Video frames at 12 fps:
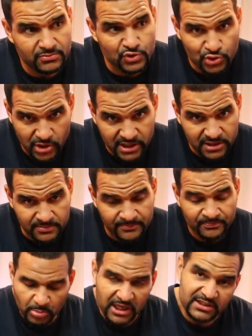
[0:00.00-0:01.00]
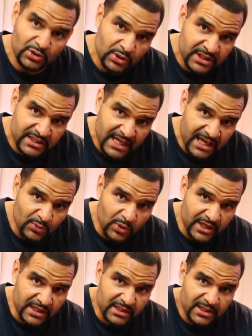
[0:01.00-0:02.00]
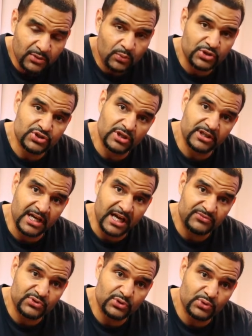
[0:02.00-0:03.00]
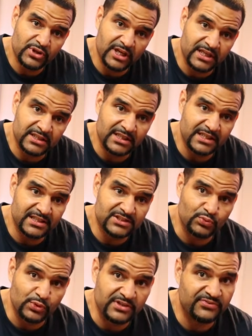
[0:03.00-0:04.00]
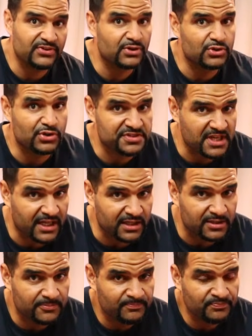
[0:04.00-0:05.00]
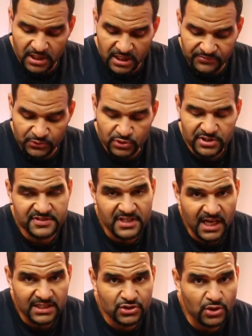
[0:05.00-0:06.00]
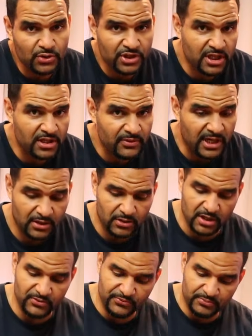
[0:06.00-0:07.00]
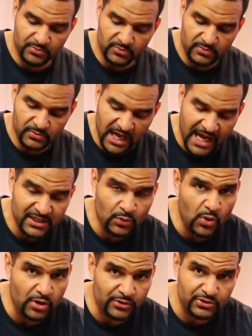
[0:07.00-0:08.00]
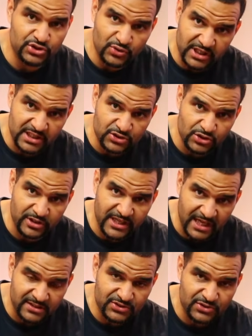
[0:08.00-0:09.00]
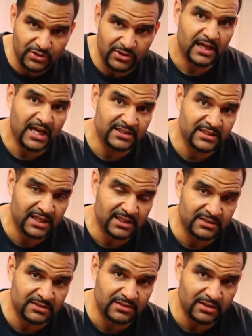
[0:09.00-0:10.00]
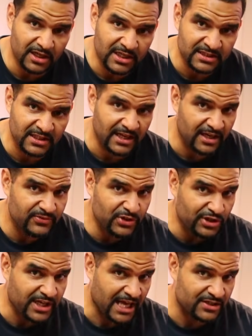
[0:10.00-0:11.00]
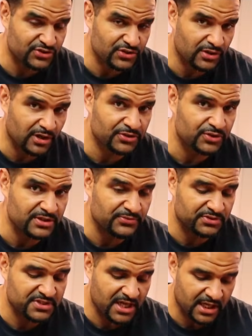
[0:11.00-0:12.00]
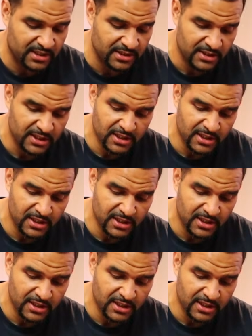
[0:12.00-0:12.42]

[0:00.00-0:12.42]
drain. By doing it that way, what you're going to have to do then is refill your tank. If you decide to go the other route of adding water straight into your canister and then lugging the heavier canister underneath your tank,